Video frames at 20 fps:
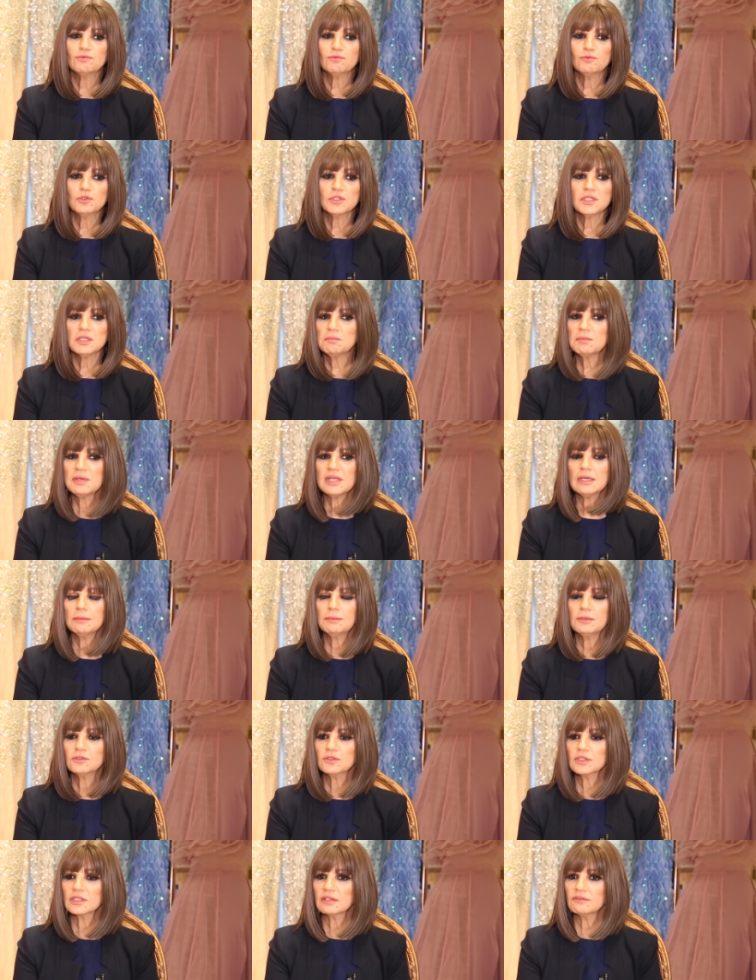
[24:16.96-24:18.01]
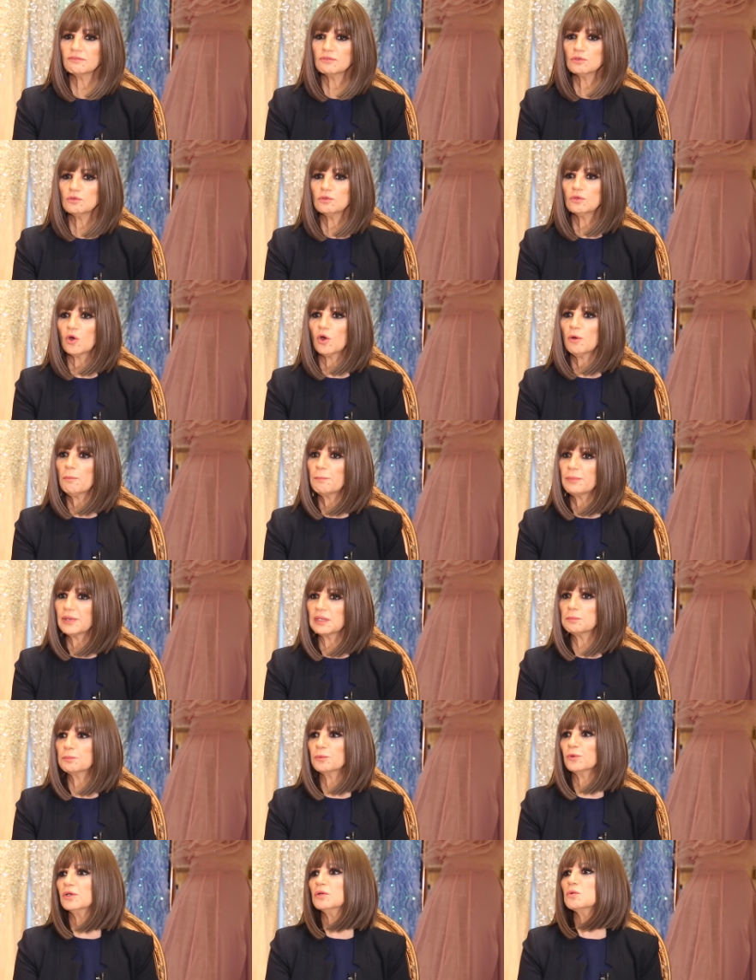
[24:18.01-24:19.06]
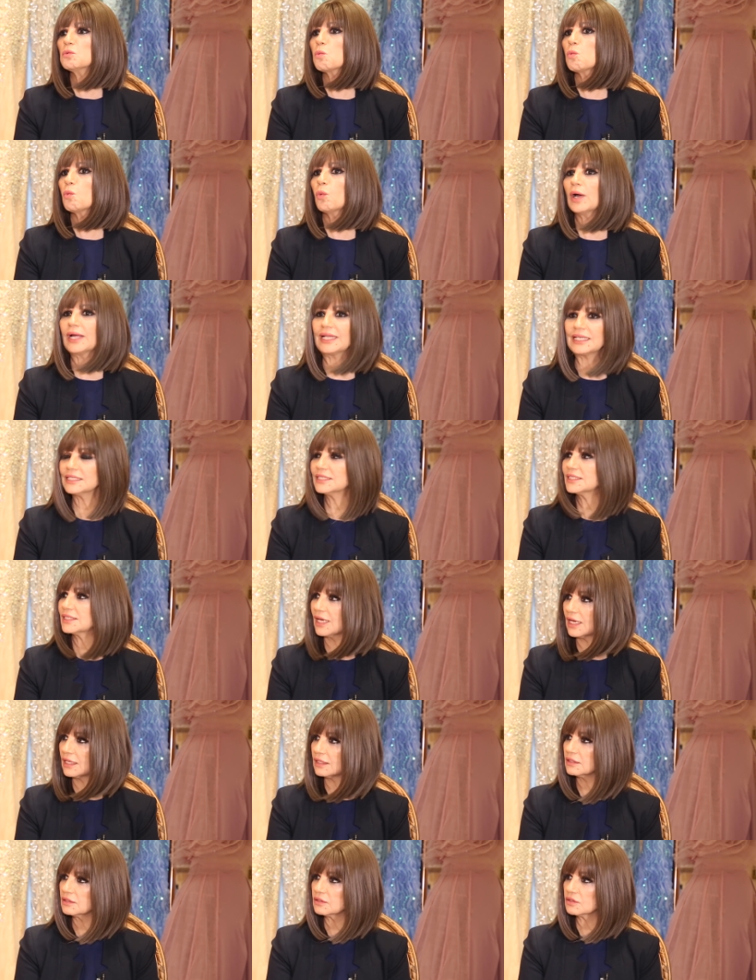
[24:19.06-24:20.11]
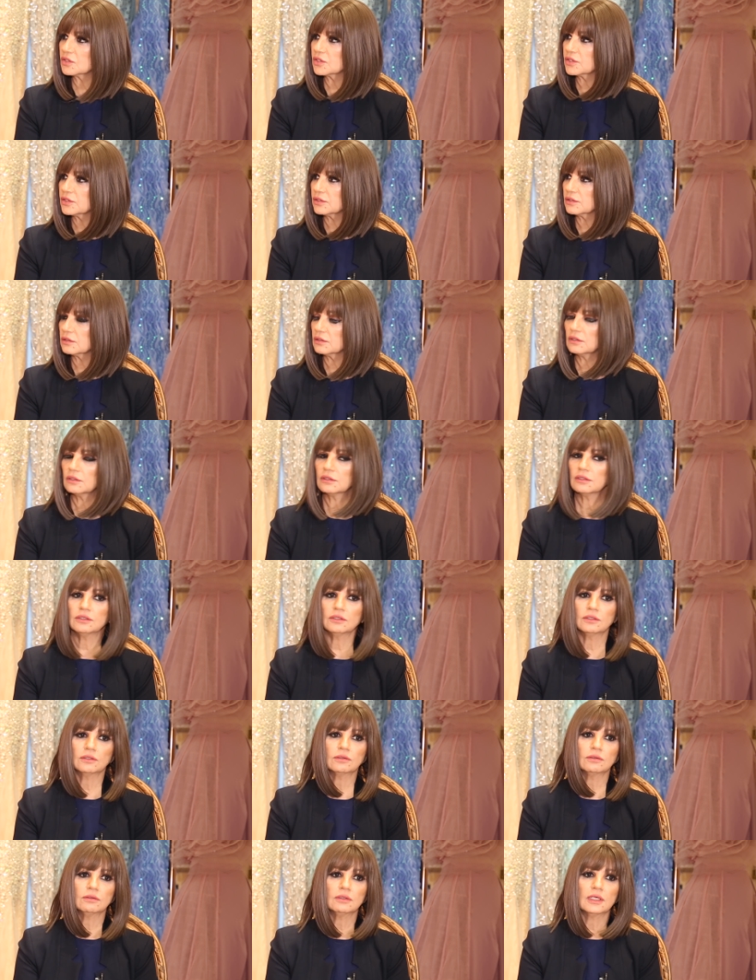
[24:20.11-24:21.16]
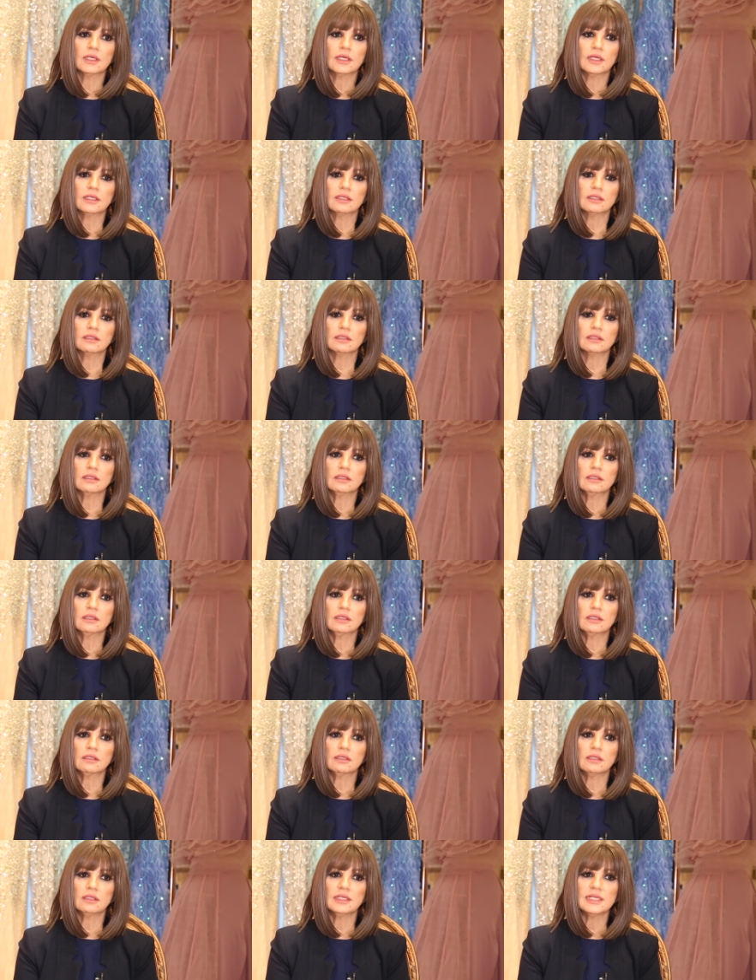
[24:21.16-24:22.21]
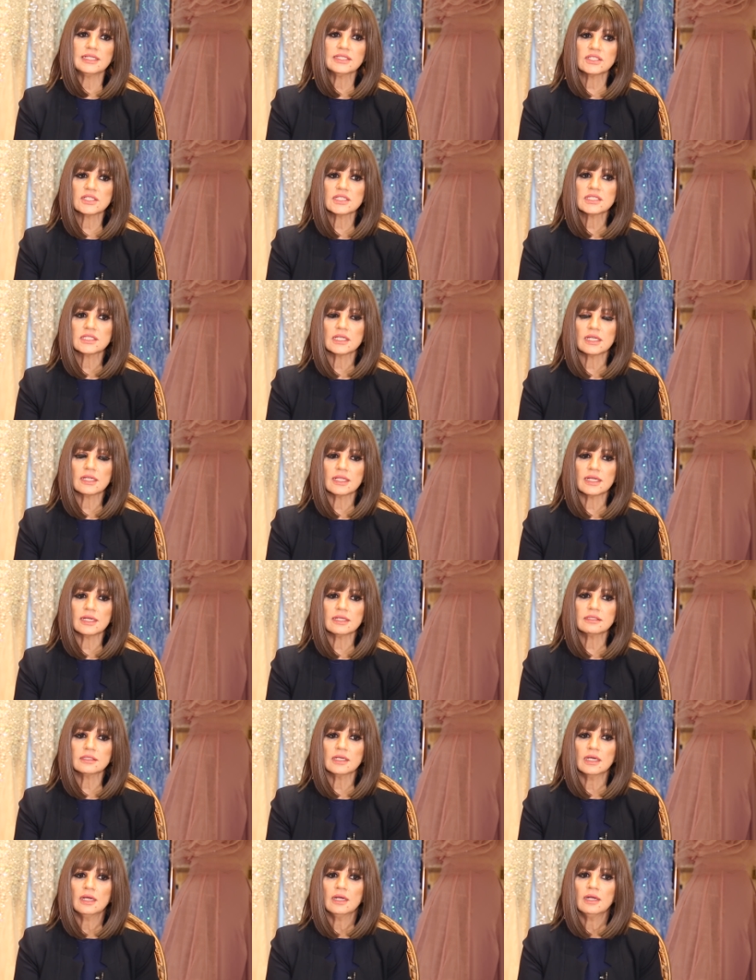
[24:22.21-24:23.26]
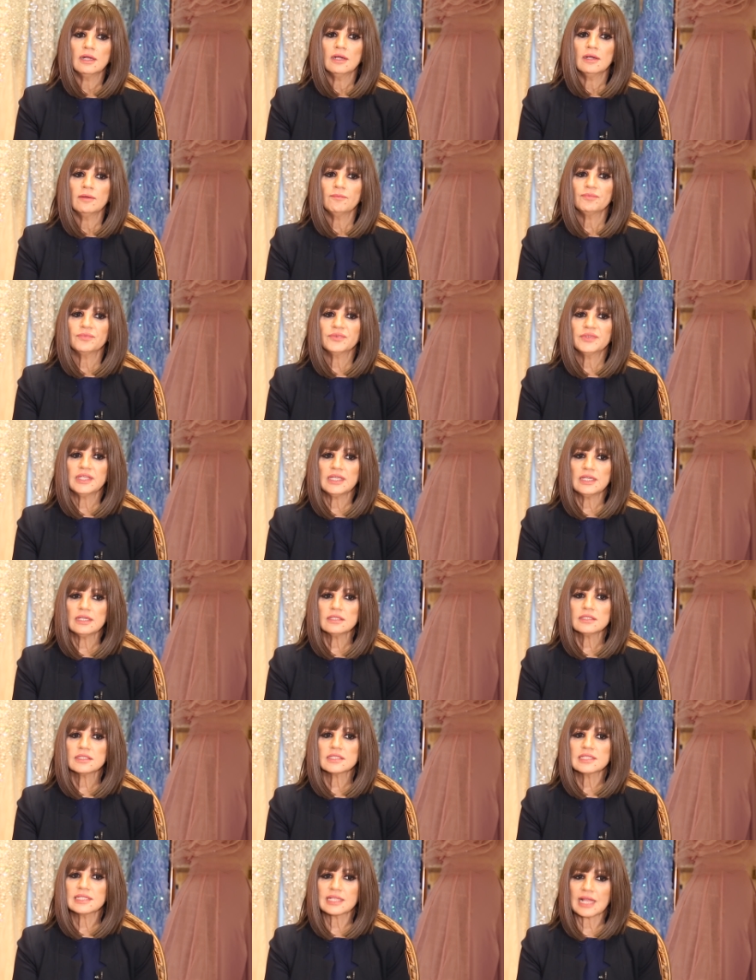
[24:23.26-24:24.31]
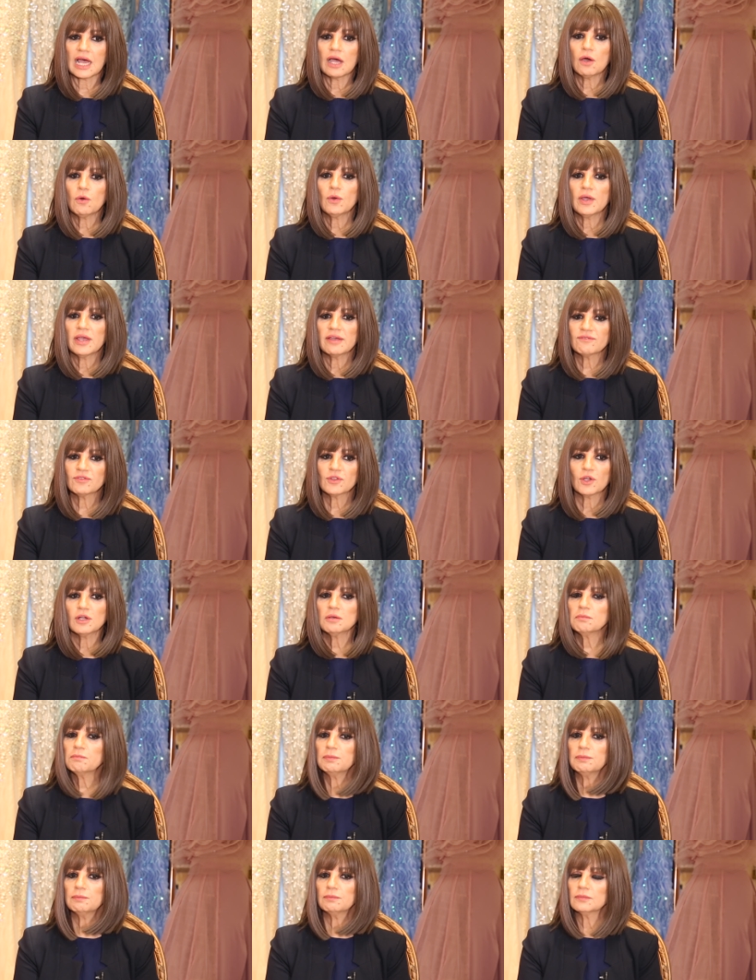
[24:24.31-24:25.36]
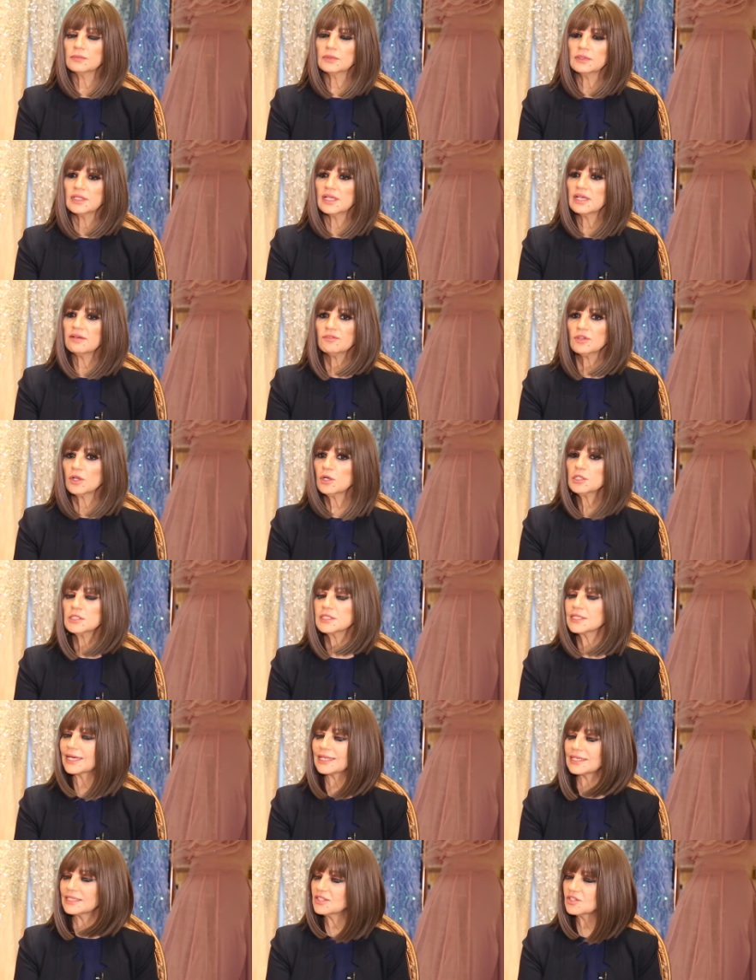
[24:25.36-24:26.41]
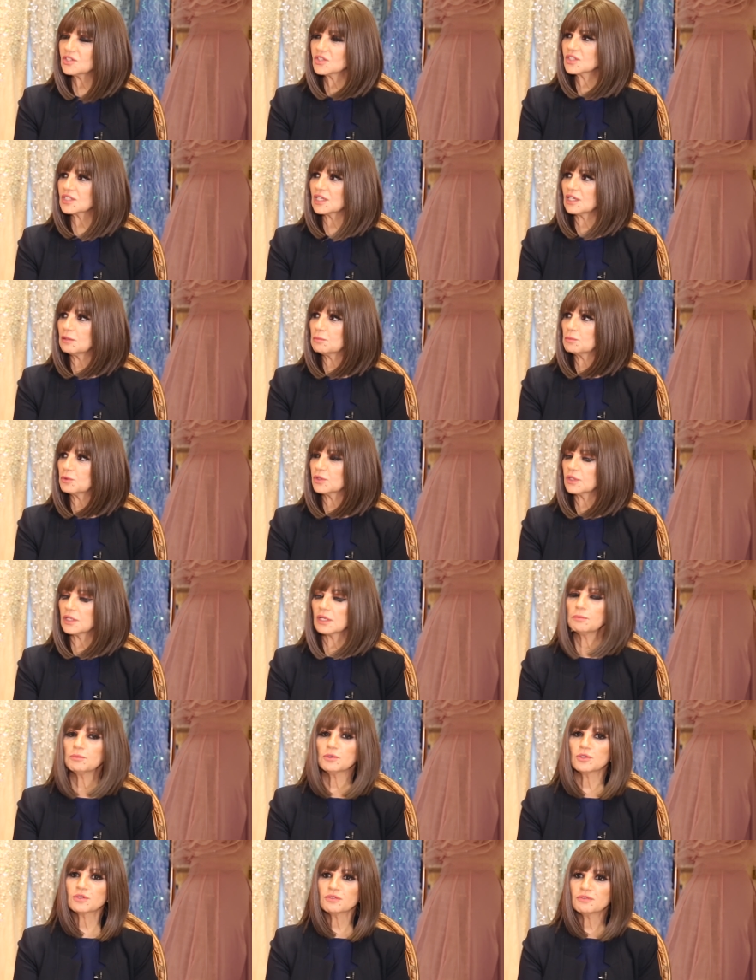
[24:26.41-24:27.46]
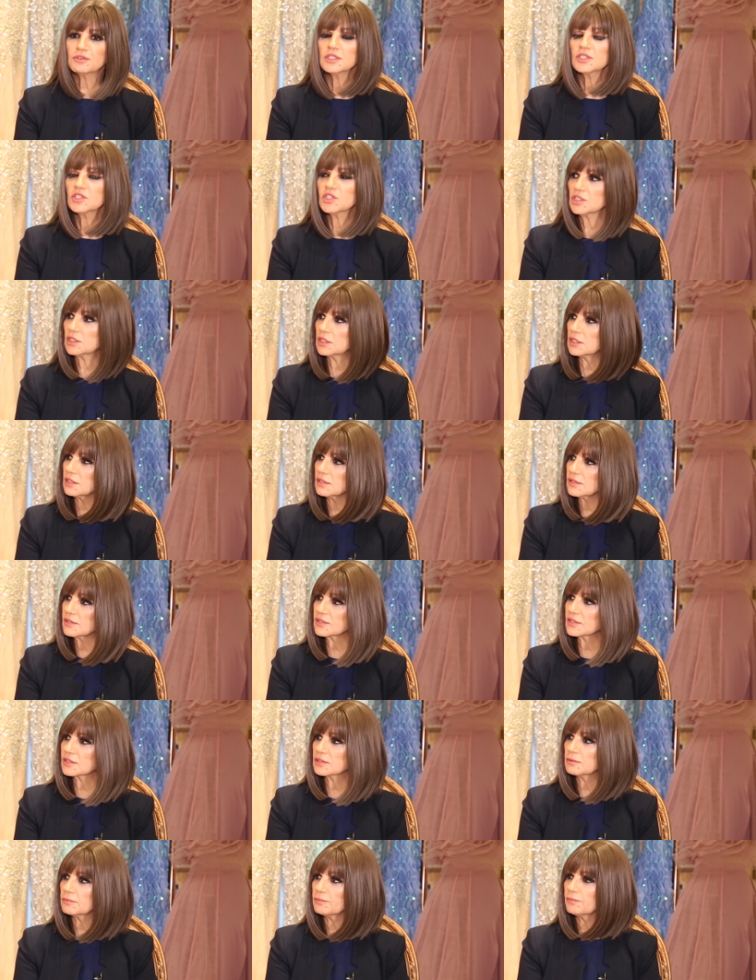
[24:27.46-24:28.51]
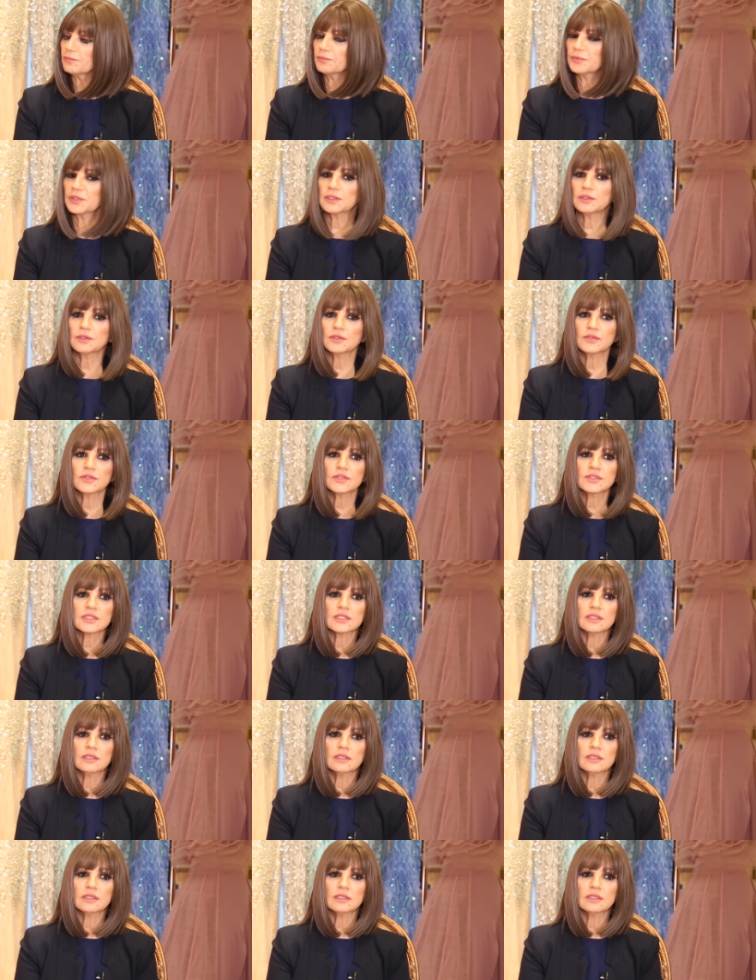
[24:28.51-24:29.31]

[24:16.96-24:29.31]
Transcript: wouldn't be able to give you or pinpoint one challenge, mm. you know, and uh, let's just say that these now have not, they have not challenges anymore. They are beautiful journeys mm. because